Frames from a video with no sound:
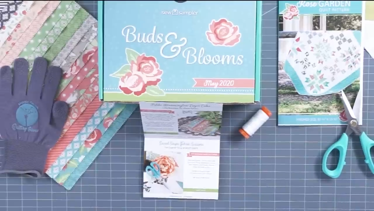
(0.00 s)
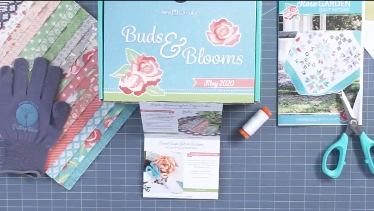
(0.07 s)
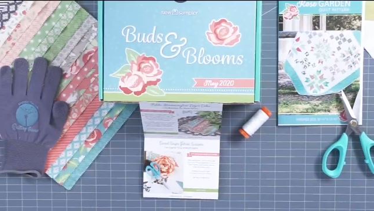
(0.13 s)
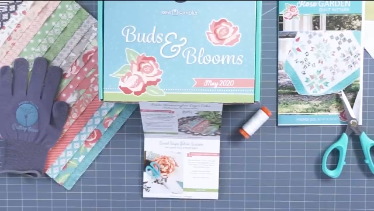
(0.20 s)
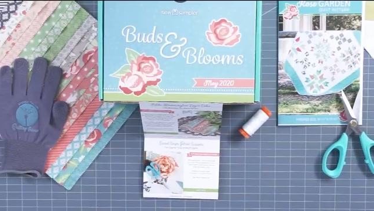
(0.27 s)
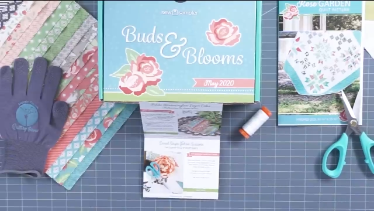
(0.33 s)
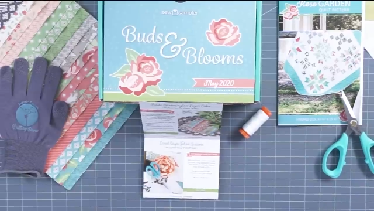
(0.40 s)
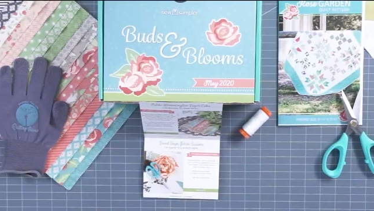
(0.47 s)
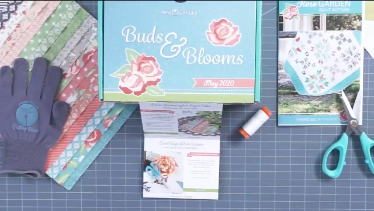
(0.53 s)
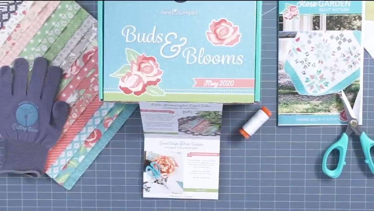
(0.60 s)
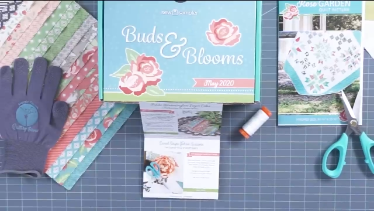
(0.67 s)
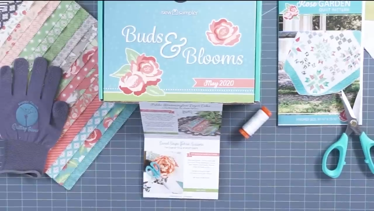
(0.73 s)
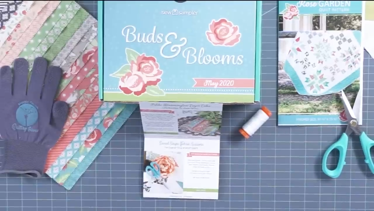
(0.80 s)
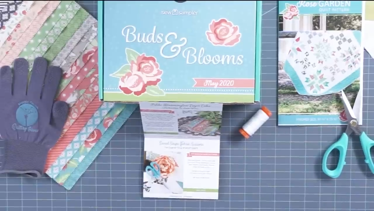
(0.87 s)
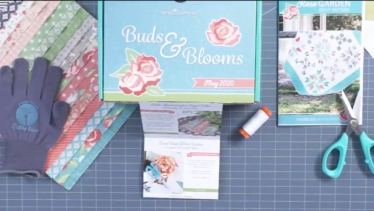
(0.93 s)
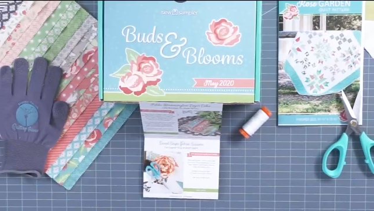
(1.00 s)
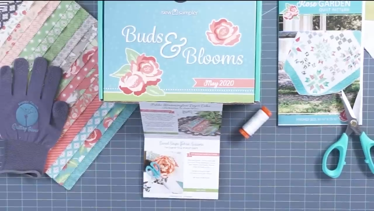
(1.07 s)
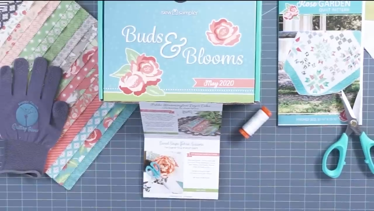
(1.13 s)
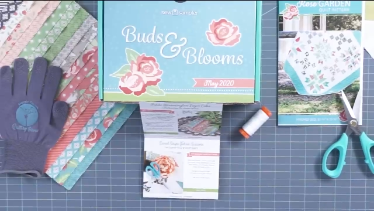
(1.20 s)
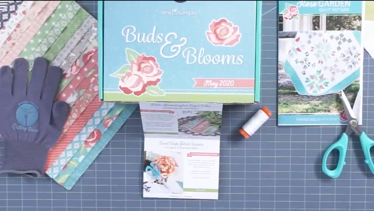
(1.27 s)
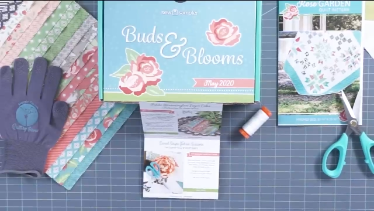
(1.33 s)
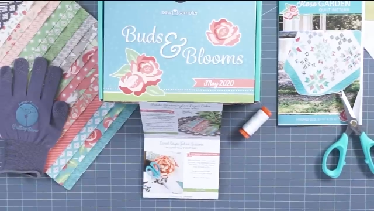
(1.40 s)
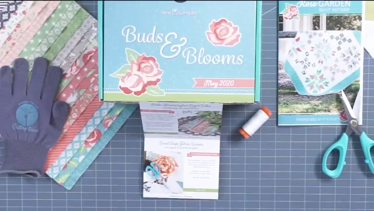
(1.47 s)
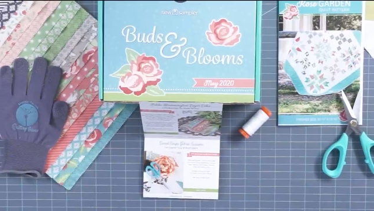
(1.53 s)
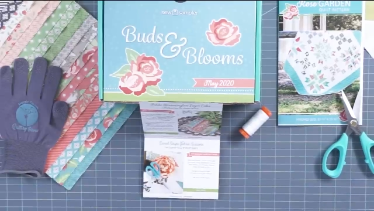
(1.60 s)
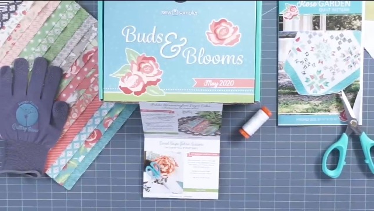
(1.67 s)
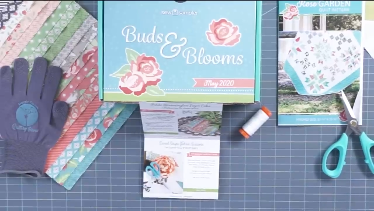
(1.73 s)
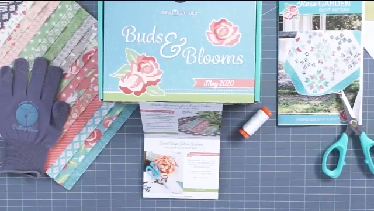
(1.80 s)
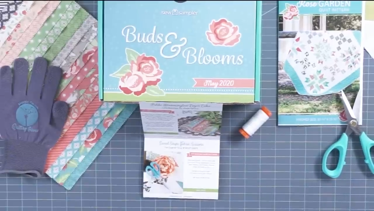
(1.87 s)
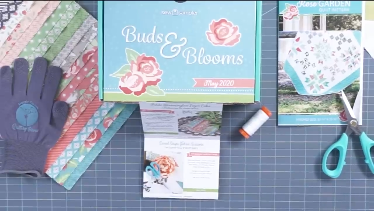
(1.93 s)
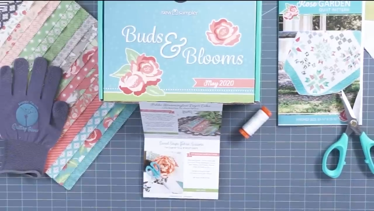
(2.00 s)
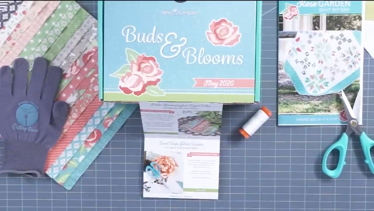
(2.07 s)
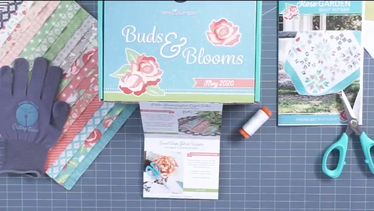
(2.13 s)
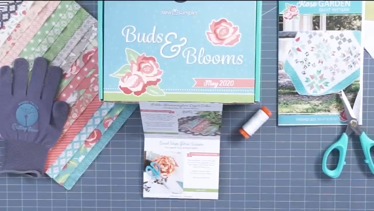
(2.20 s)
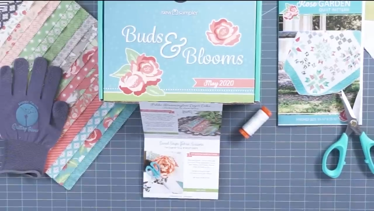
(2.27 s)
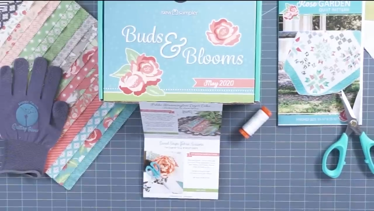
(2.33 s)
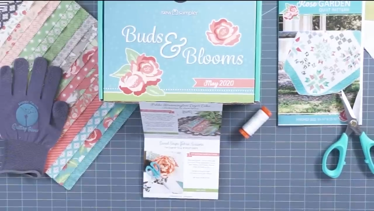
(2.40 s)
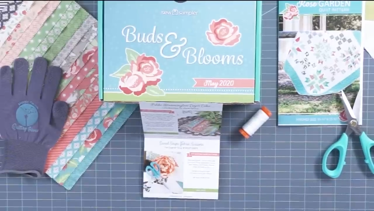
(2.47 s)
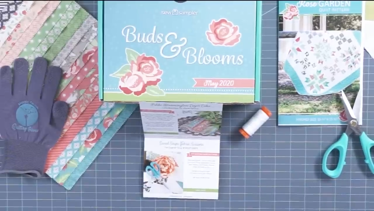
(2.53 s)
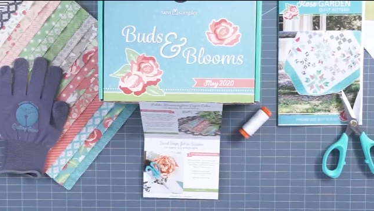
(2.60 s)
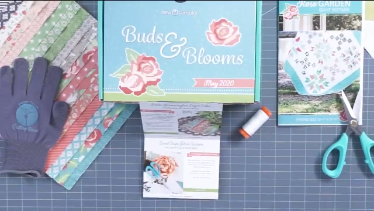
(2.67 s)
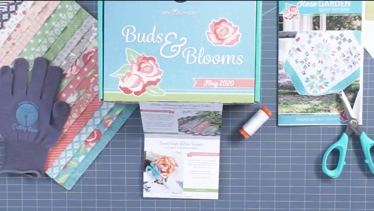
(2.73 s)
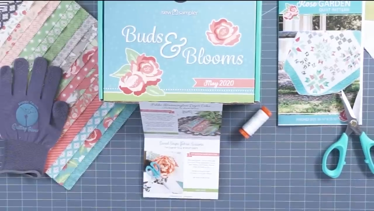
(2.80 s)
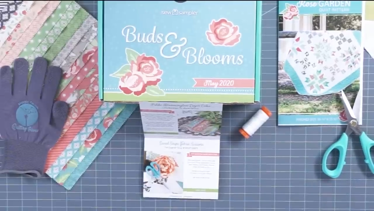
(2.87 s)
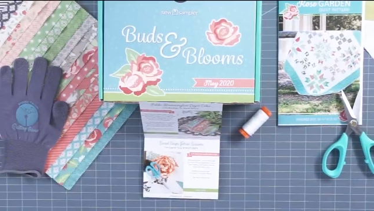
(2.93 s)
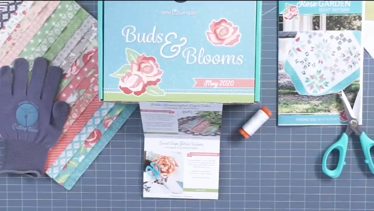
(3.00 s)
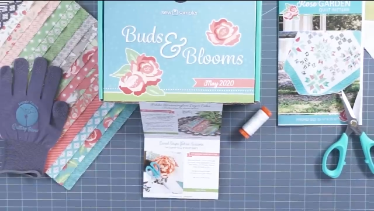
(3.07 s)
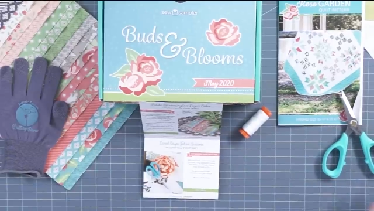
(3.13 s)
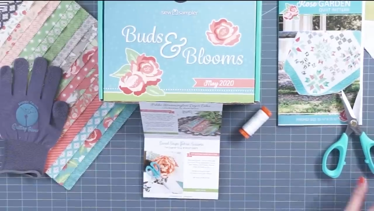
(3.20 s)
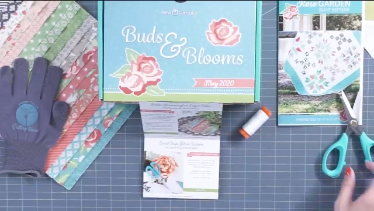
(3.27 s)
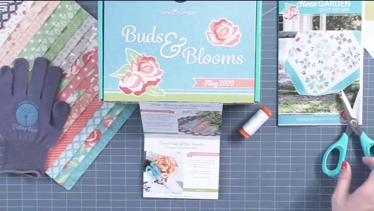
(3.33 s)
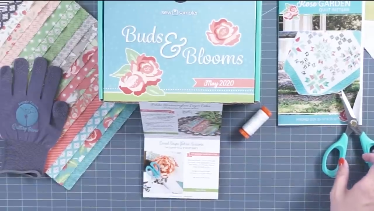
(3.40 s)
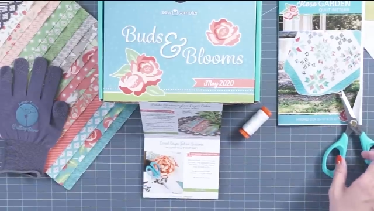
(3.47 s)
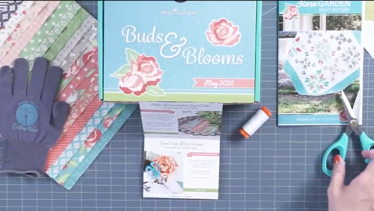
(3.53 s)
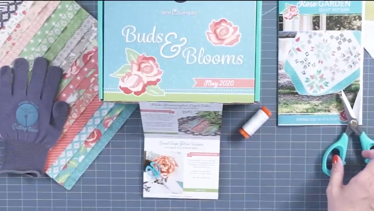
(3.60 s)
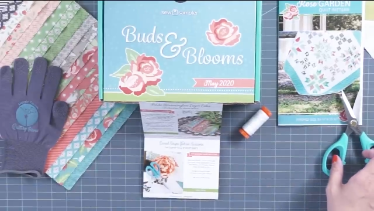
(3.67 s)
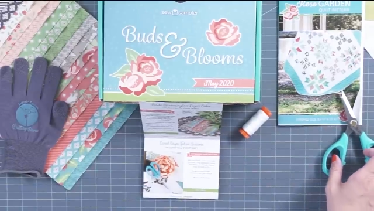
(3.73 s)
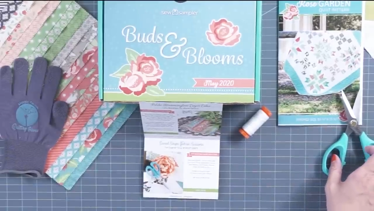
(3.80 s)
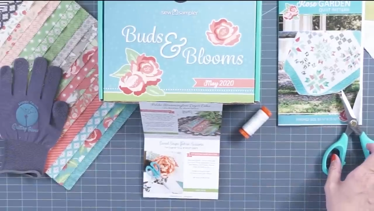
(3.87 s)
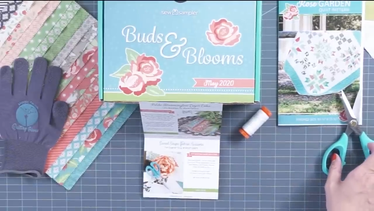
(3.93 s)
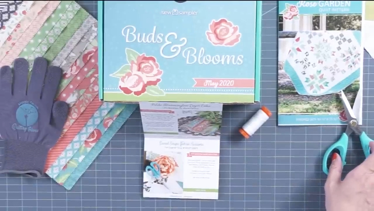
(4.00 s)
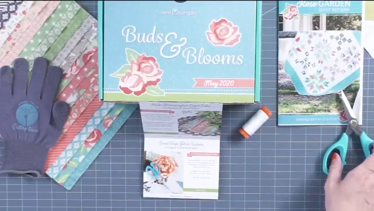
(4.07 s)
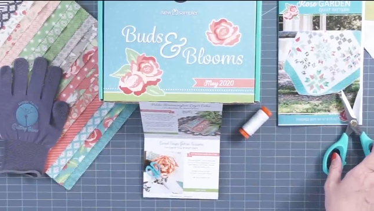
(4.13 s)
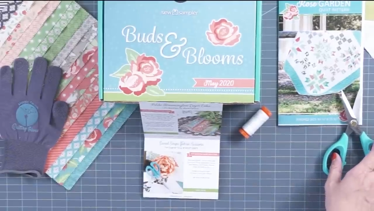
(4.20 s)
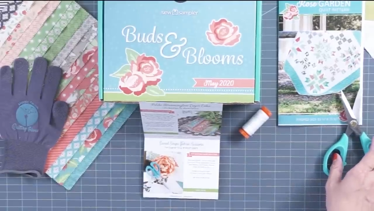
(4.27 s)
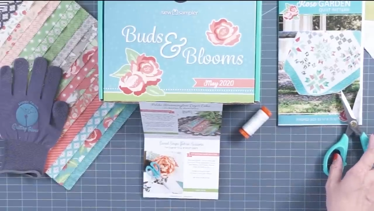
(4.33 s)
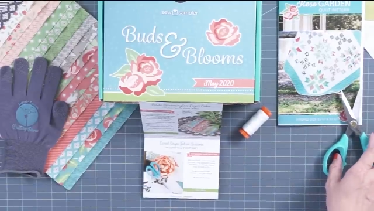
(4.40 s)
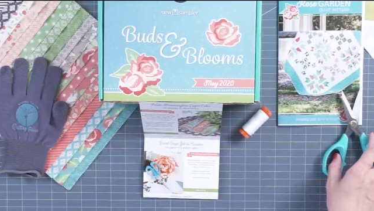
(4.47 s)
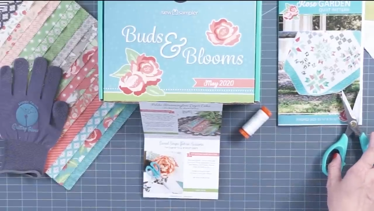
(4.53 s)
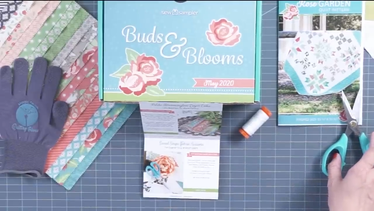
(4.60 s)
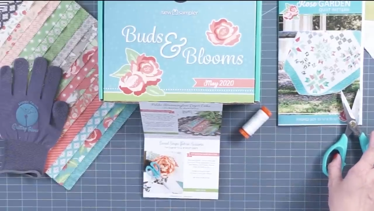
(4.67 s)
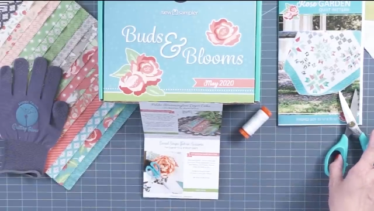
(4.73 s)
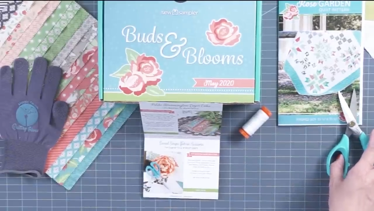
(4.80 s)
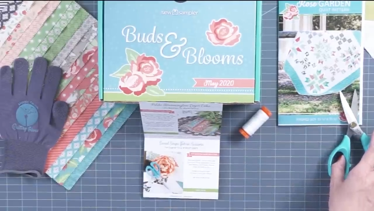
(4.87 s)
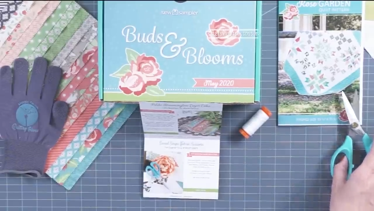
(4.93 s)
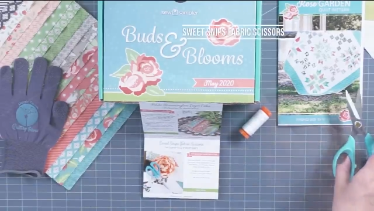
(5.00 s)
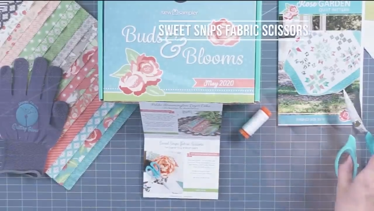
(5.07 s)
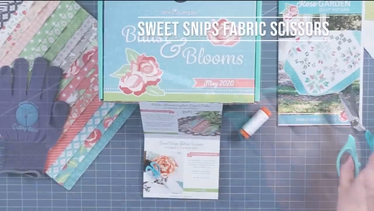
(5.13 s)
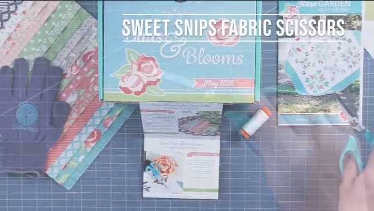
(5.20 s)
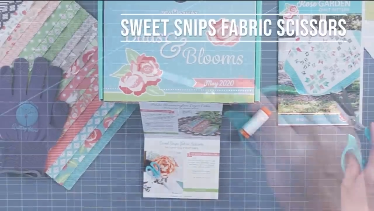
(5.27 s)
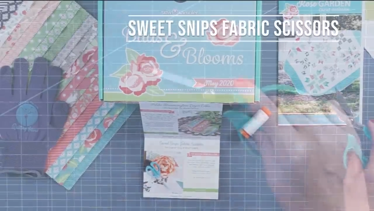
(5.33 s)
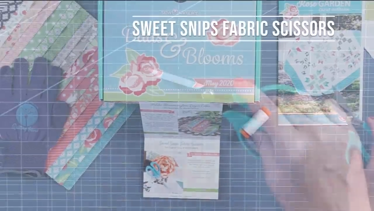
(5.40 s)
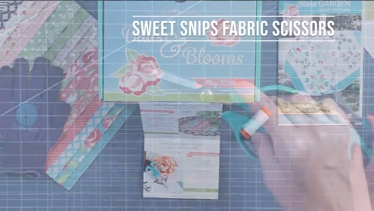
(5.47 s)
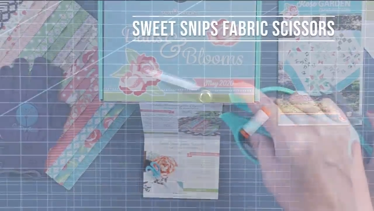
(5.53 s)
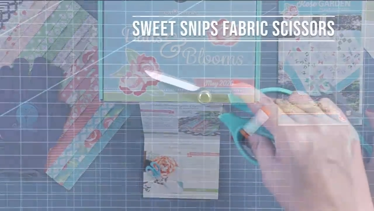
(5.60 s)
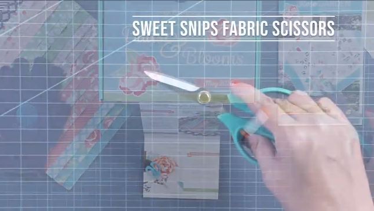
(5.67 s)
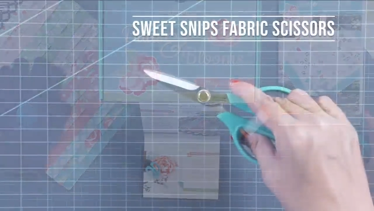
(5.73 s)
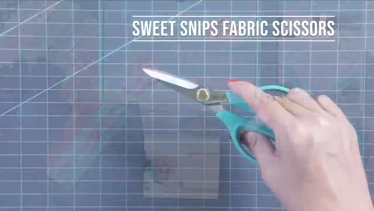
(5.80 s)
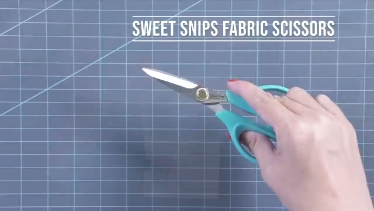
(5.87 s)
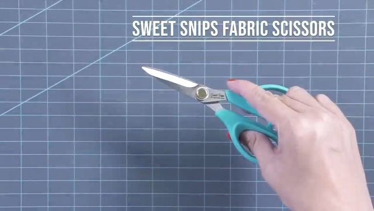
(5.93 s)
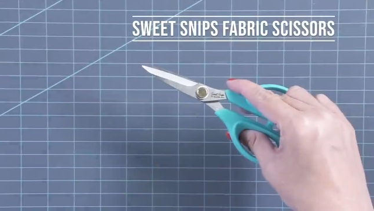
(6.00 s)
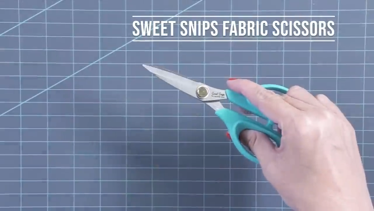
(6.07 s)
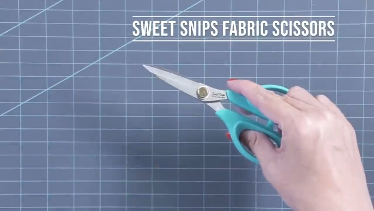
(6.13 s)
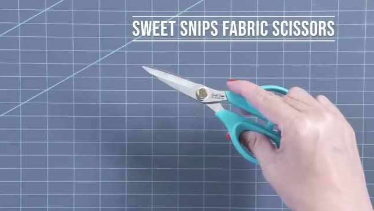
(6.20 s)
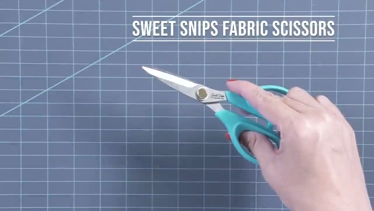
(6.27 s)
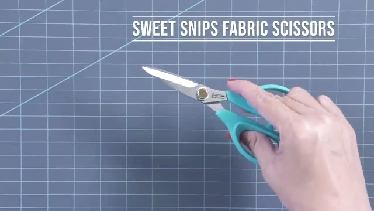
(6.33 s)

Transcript: (no speaker visible)